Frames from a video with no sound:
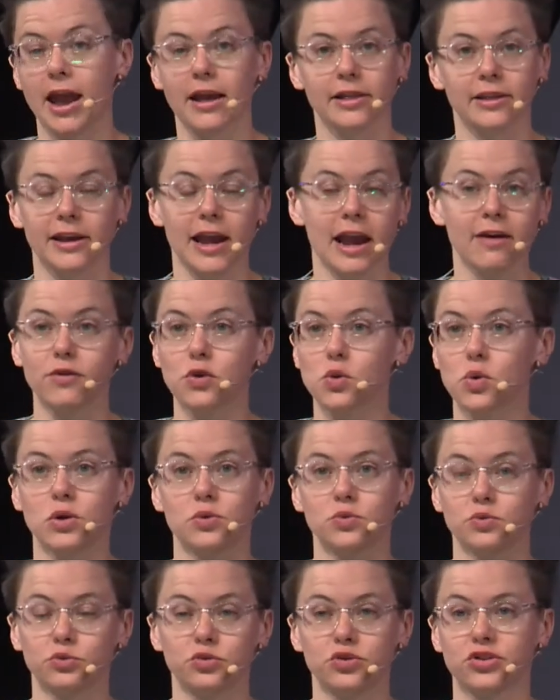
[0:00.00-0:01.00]

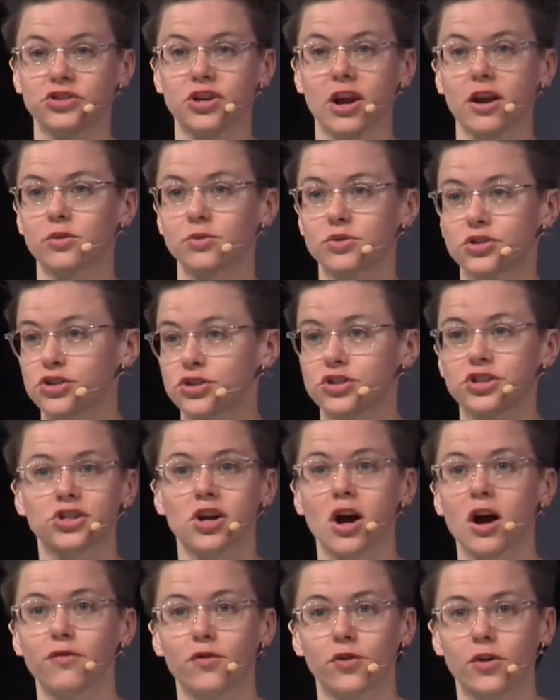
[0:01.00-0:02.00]
everyone's title was just
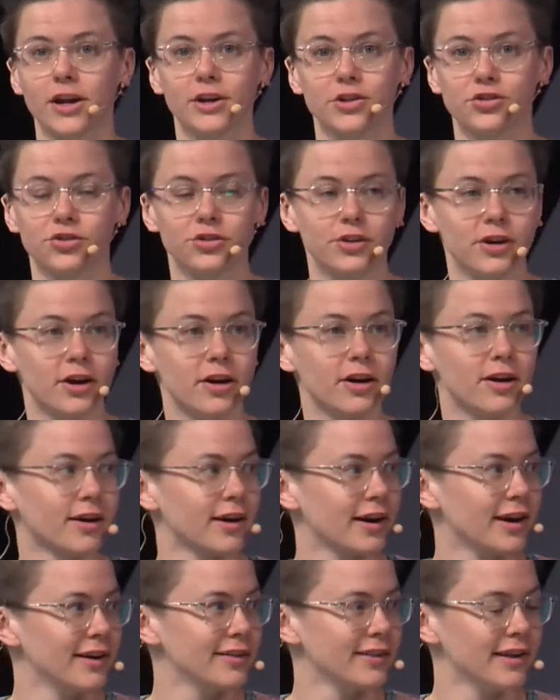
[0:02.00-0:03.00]
software
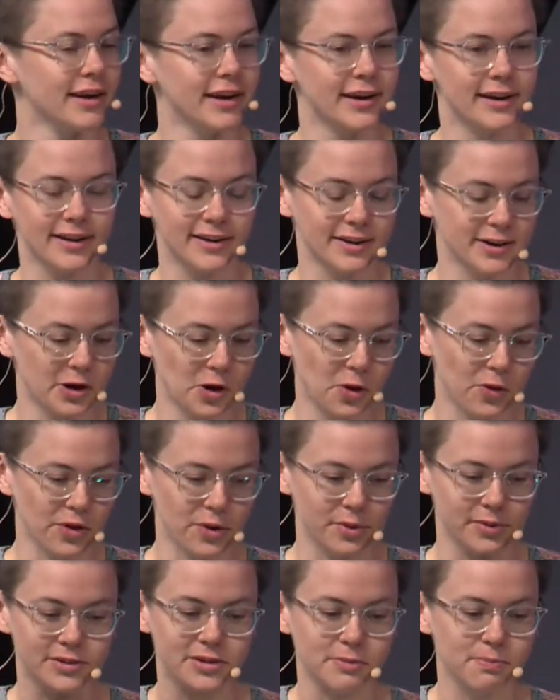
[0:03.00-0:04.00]
engineer, and
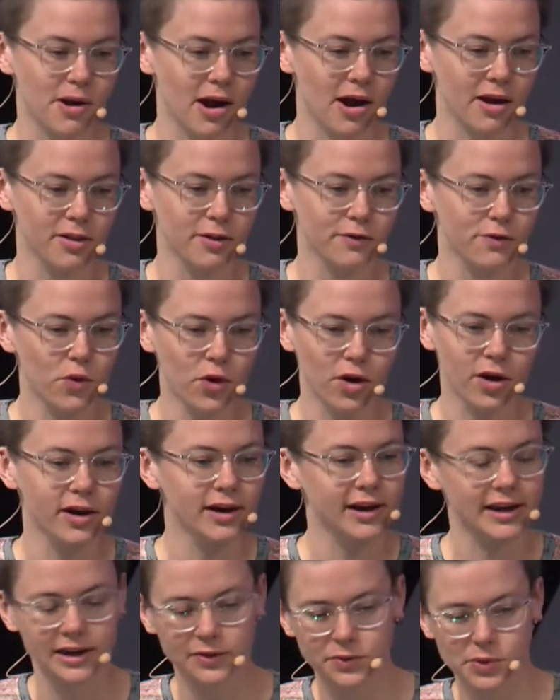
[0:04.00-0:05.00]
there was a pile of
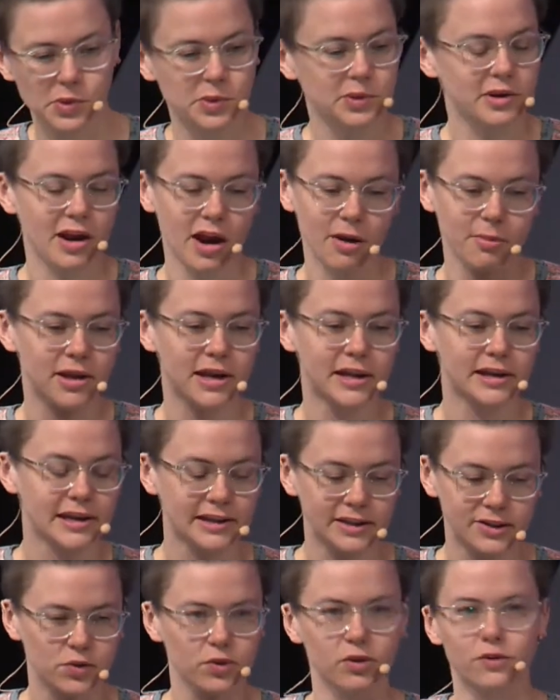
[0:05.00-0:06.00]
work, and we would come in
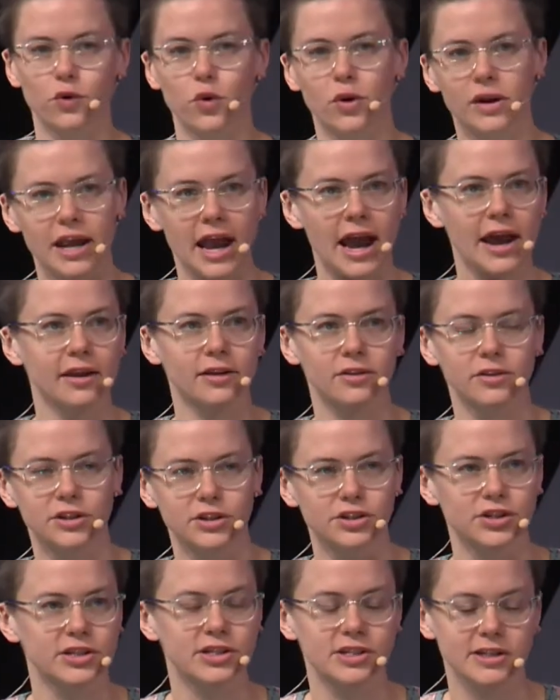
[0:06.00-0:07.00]
and sort of organically
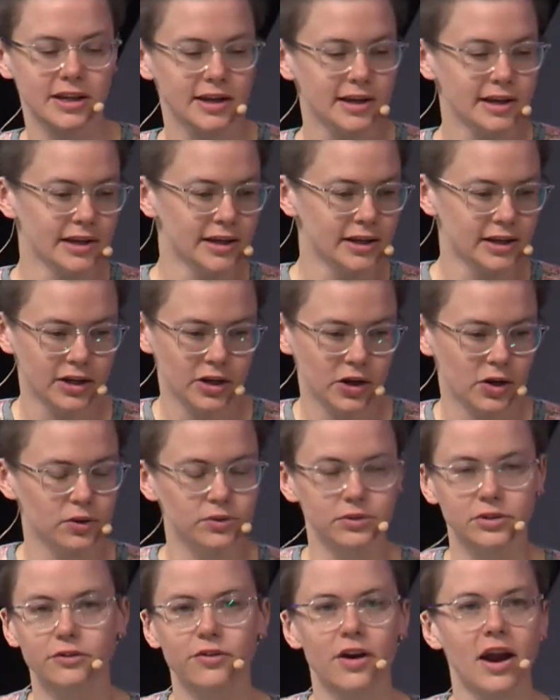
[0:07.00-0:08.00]
just,
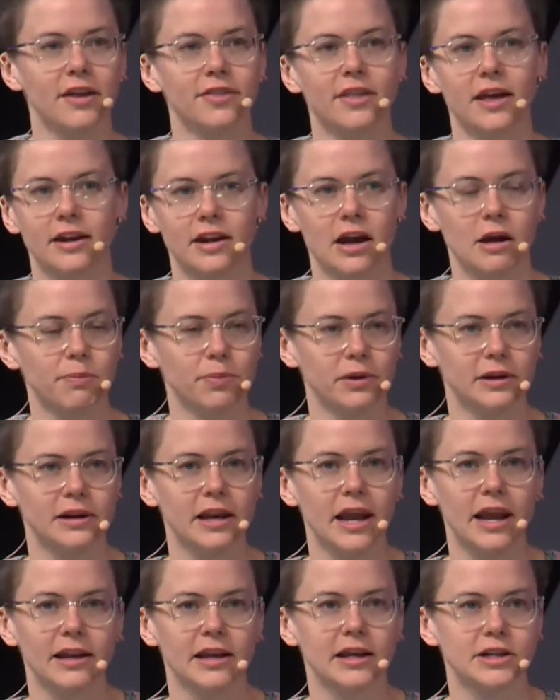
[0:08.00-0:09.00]
divide that up
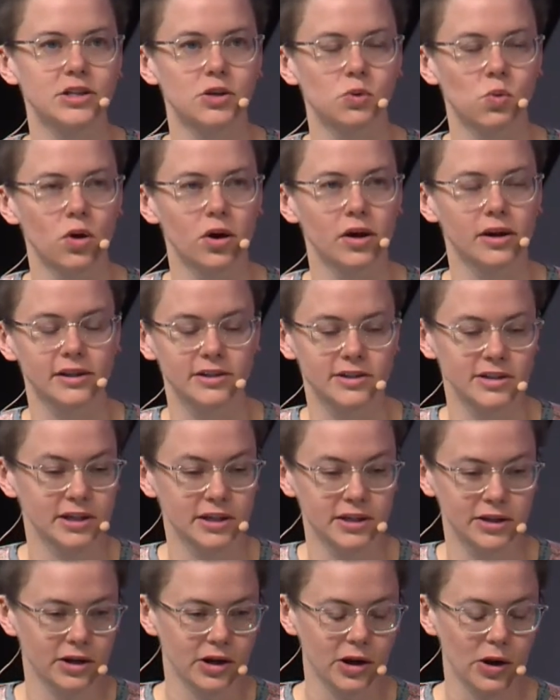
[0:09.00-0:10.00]
and get to work and
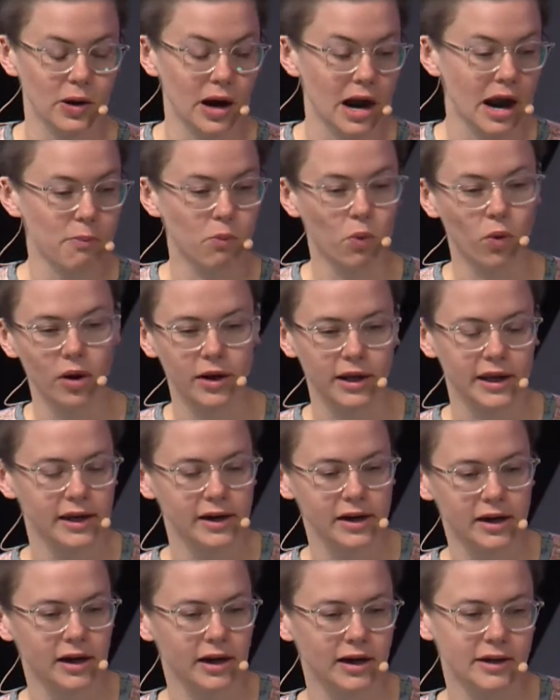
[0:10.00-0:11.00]
say, I'm
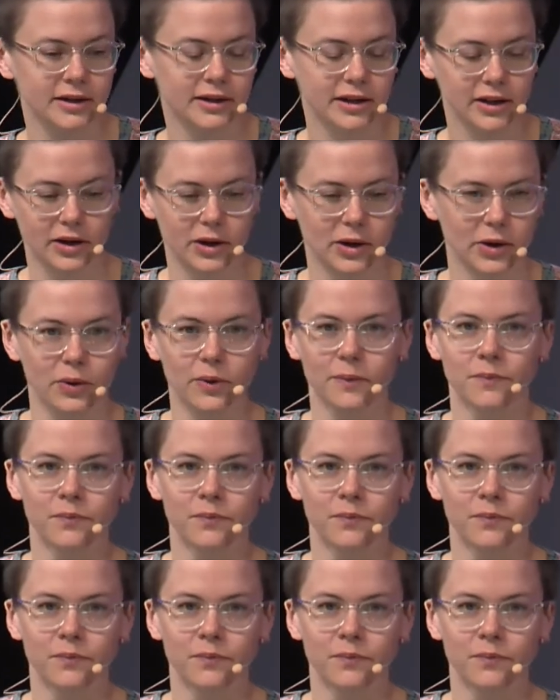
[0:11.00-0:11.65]
working on,